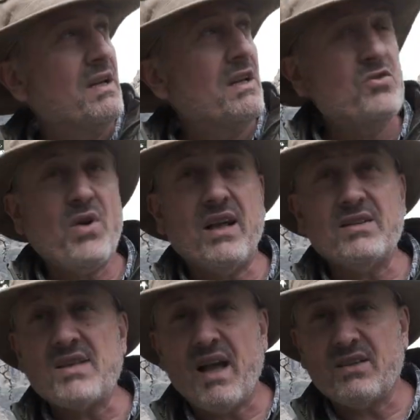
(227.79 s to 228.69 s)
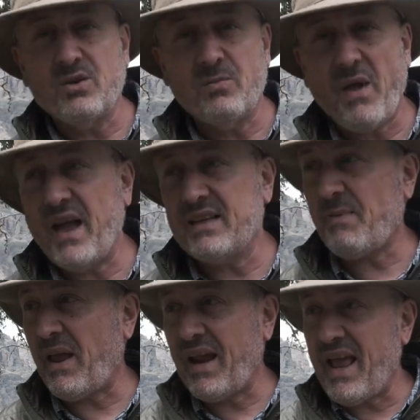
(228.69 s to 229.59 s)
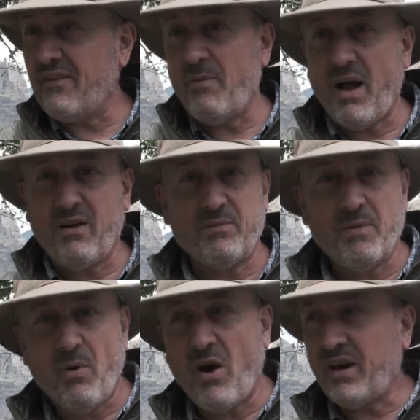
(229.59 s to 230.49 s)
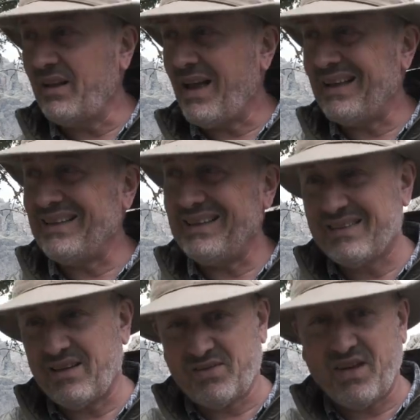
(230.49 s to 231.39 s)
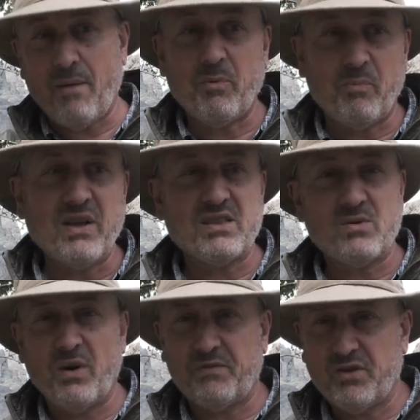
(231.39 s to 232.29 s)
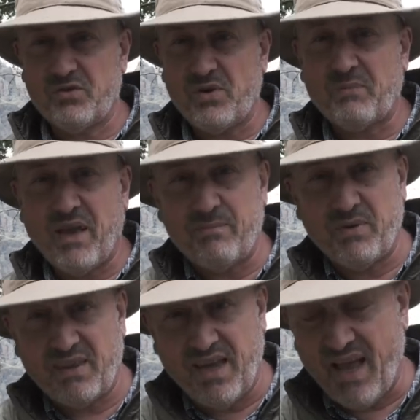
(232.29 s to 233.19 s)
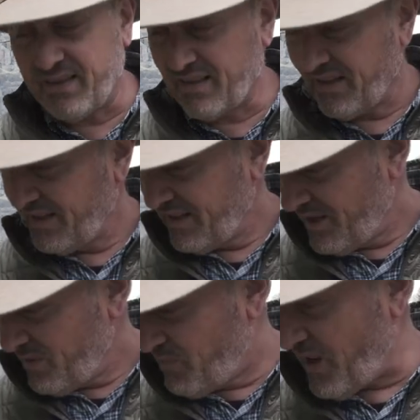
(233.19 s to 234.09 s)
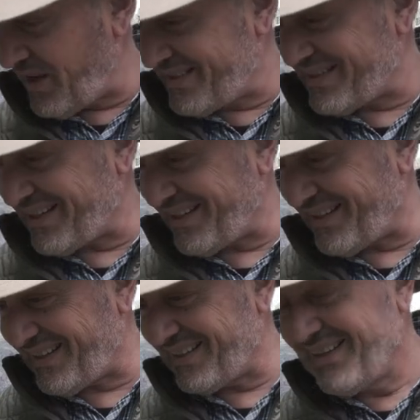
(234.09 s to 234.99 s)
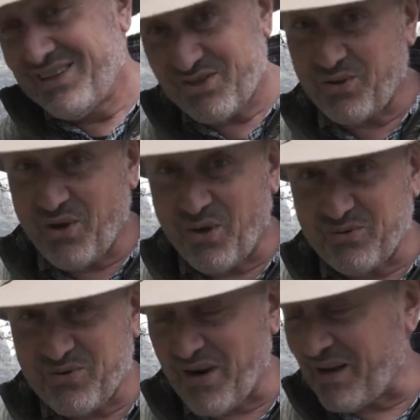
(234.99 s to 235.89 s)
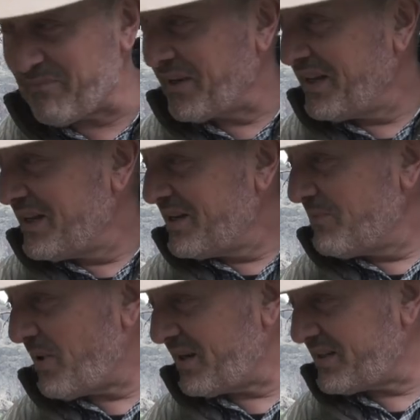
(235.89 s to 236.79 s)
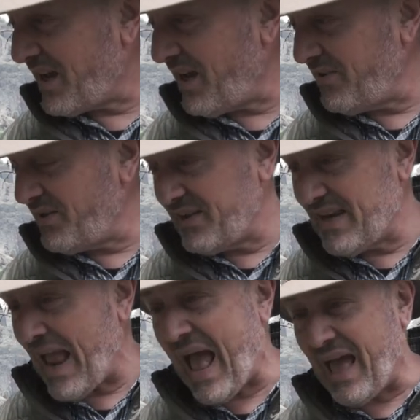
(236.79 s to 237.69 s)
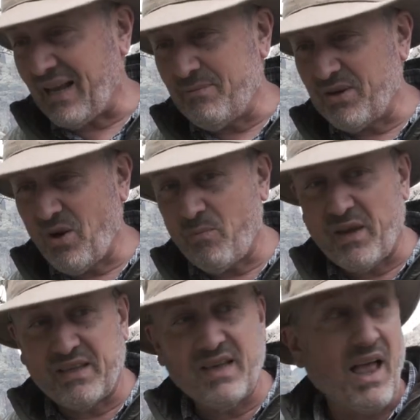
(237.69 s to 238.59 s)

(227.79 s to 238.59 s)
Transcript: Trail's not too bad. It's about a half mile from the parking lot. There's a couple of places where if you trip, that'd be the end. But so don't trip. But other than that, I mean, no big deal.